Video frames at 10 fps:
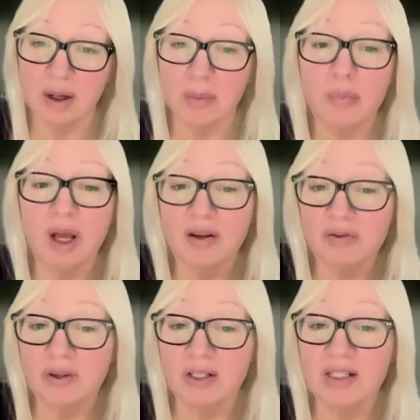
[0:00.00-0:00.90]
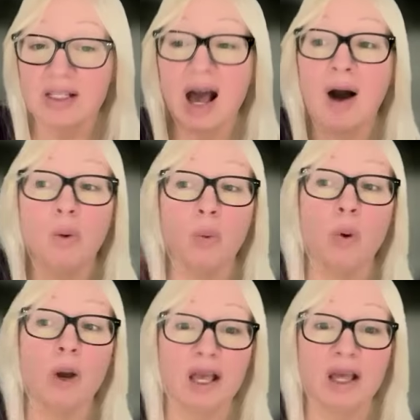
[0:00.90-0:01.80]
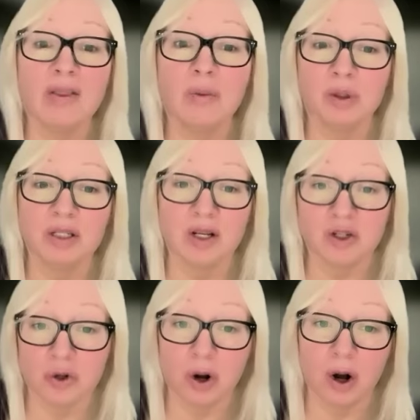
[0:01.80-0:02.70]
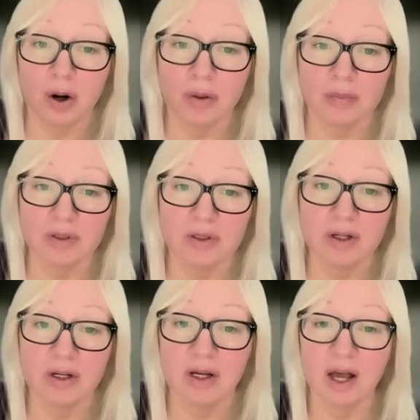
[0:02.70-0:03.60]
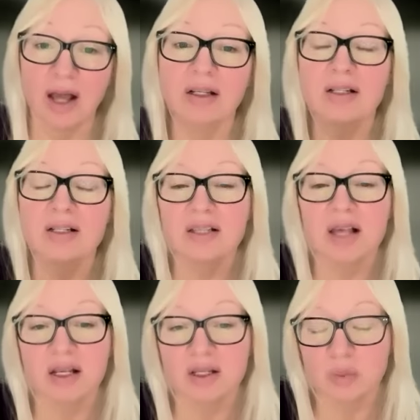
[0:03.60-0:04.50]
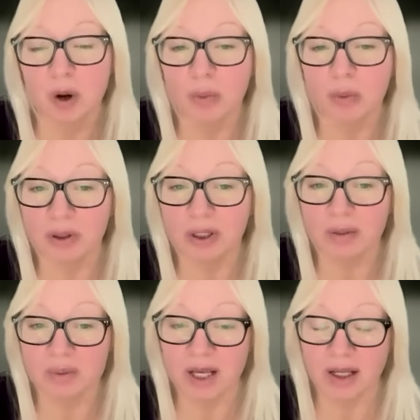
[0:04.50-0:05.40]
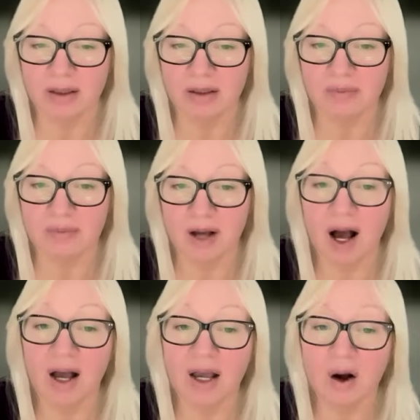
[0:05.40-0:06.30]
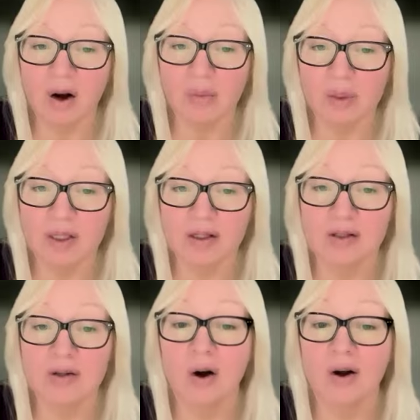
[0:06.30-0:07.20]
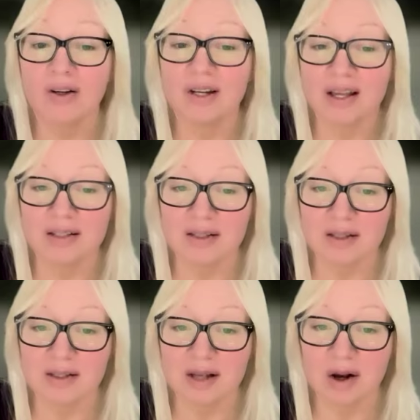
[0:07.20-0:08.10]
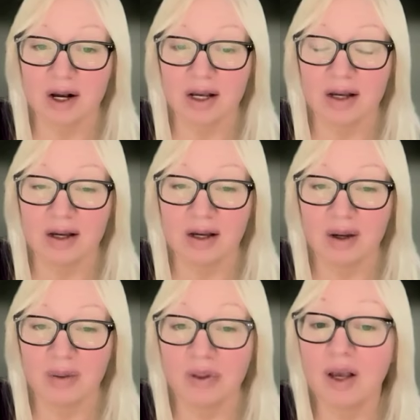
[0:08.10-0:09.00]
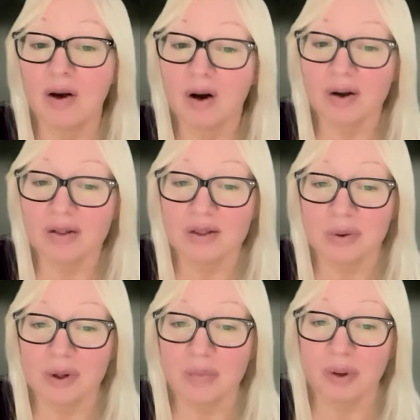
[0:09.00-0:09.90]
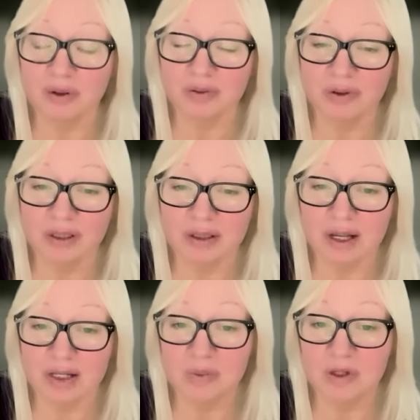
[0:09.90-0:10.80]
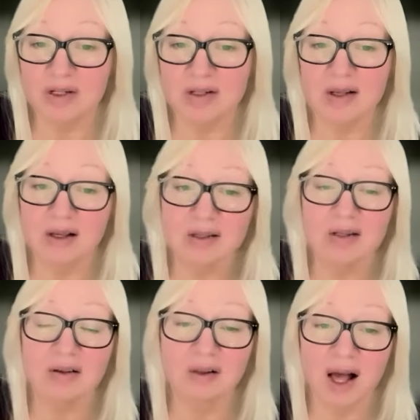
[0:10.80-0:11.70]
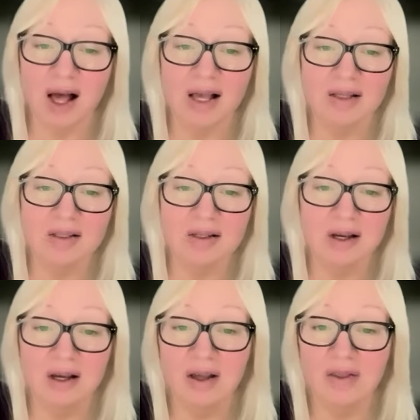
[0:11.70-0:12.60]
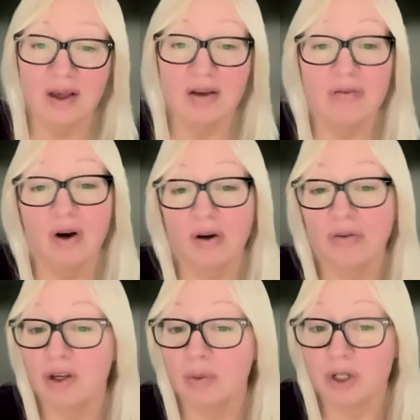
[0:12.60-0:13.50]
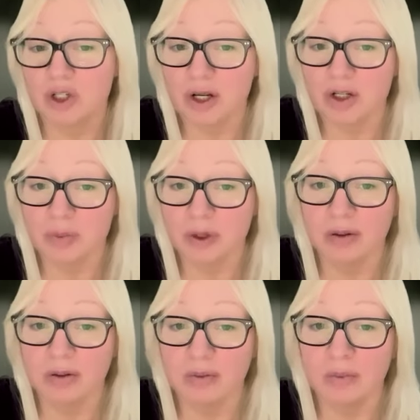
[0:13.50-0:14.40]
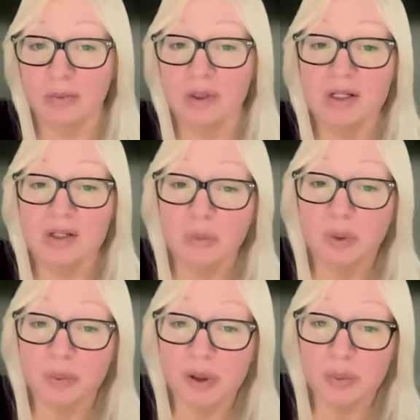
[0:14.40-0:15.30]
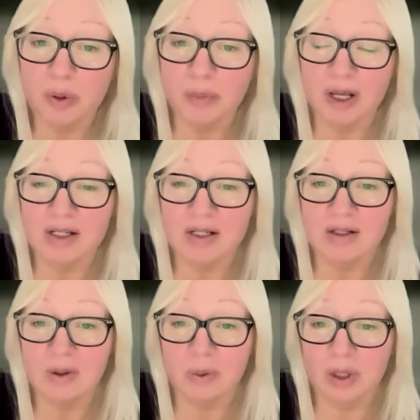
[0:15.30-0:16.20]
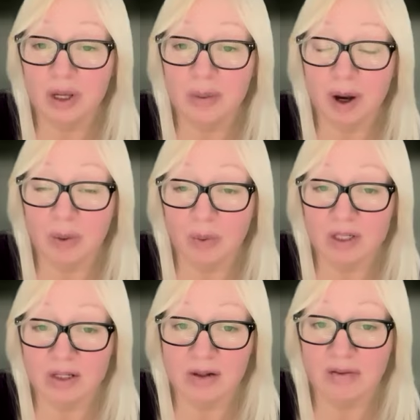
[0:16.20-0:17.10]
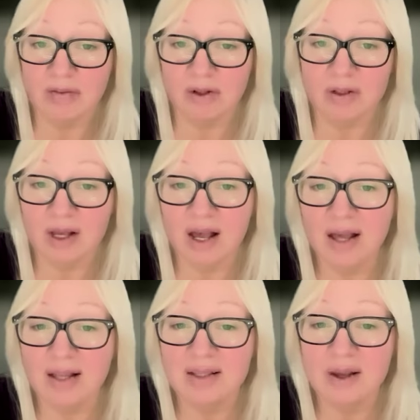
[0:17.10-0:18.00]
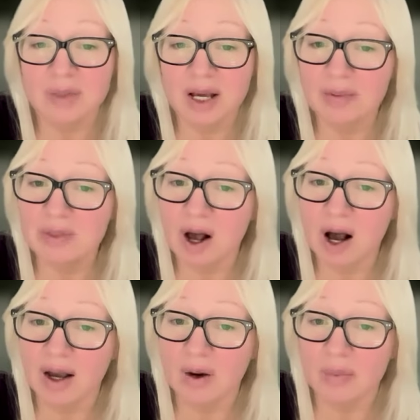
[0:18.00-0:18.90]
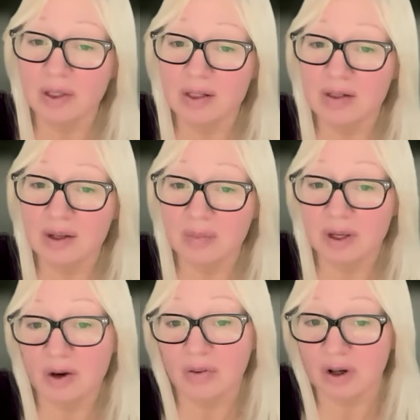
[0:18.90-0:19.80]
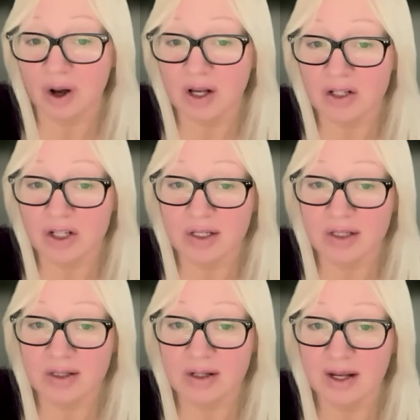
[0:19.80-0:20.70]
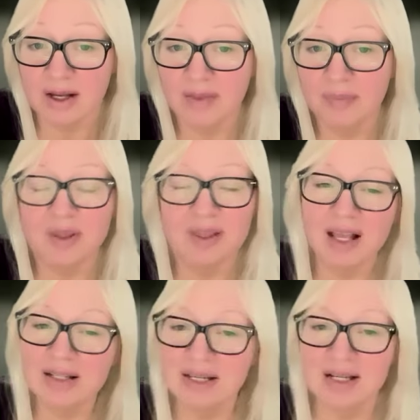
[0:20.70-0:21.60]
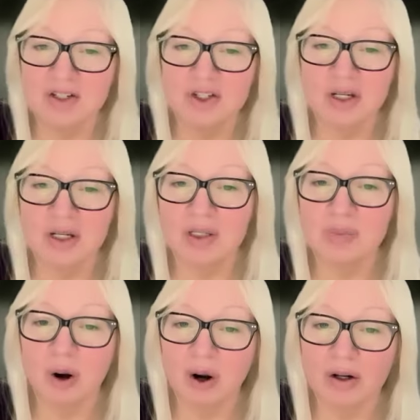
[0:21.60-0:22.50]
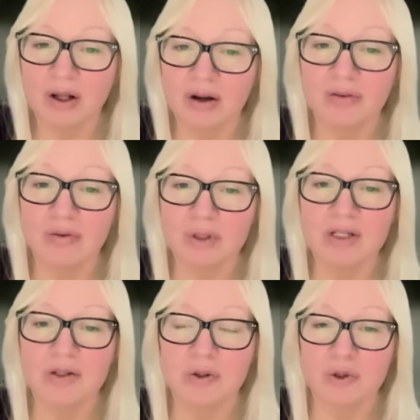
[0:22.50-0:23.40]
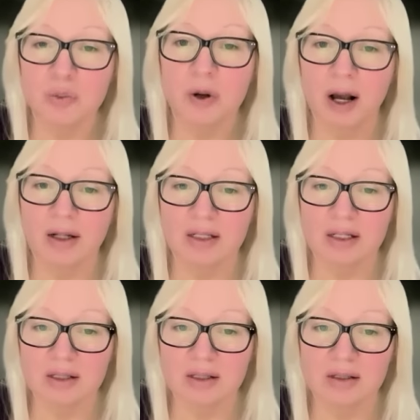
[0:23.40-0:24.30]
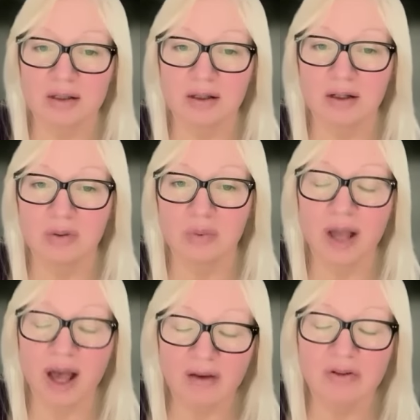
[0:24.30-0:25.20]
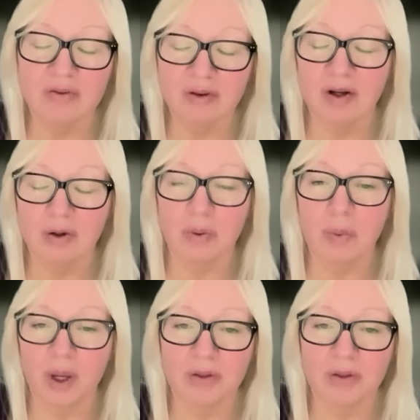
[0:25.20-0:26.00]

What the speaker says: benefits outweigh the potential harms, and consent is properly obtained. IRBs are necessary, but they are also imperfect, as we discussed in class. They involve human judgment. Reasonable people may disagree about risk levels, and sometimes IRBs can be overcautious. But that tension is part of research practice. We have to find our way